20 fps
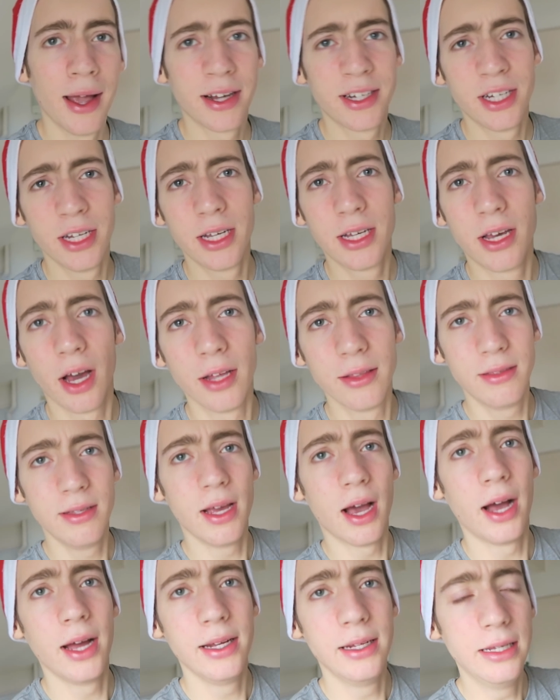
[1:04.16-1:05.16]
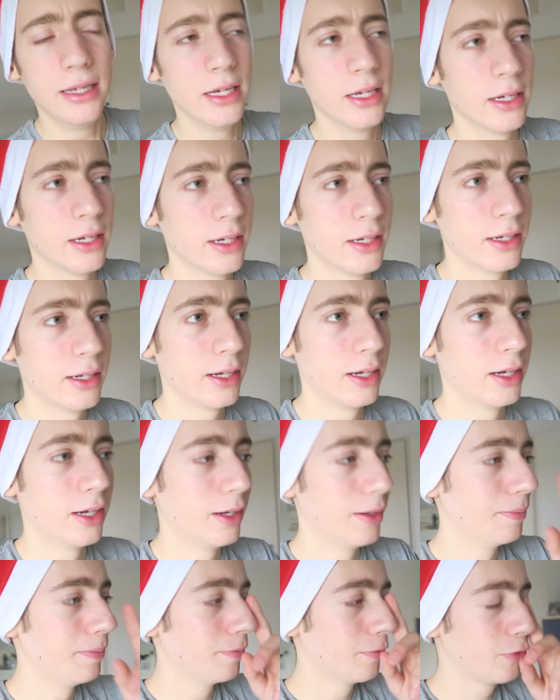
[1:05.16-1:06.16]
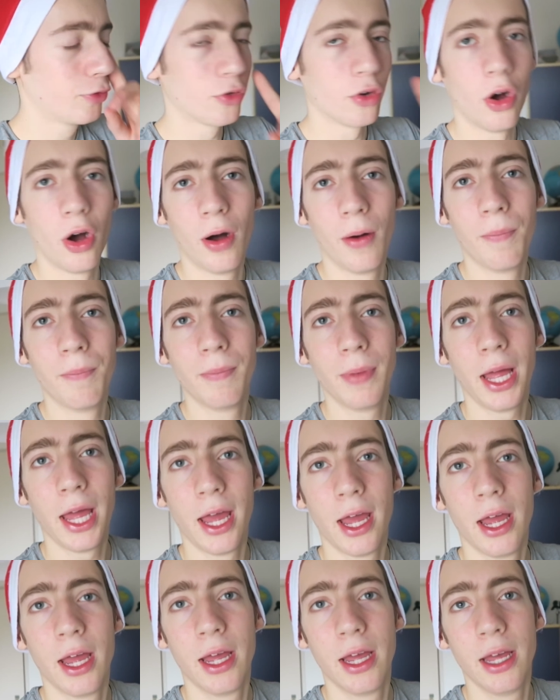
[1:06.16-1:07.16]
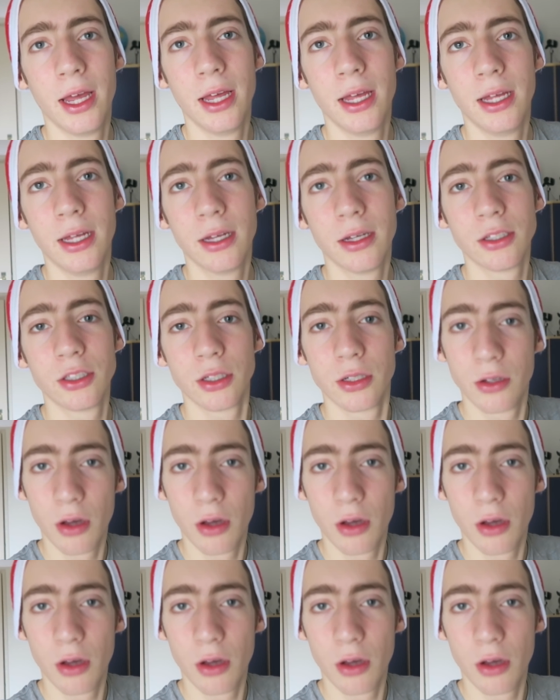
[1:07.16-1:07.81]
I actually got the idea from a